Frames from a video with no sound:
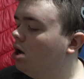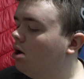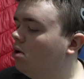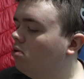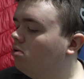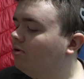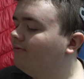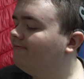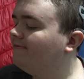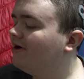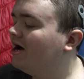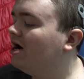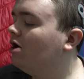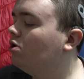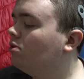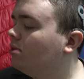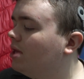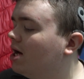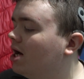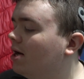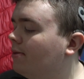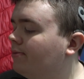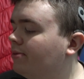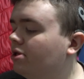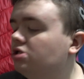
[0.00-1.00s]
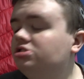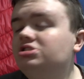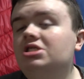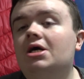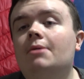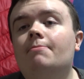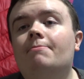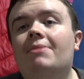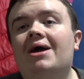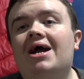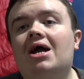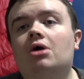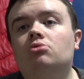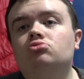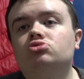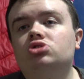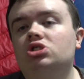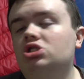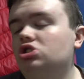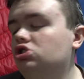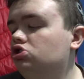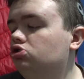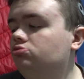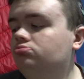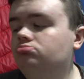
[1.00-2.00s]
Without that, they're £10
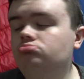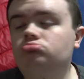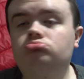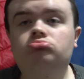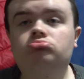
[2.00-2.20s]
each.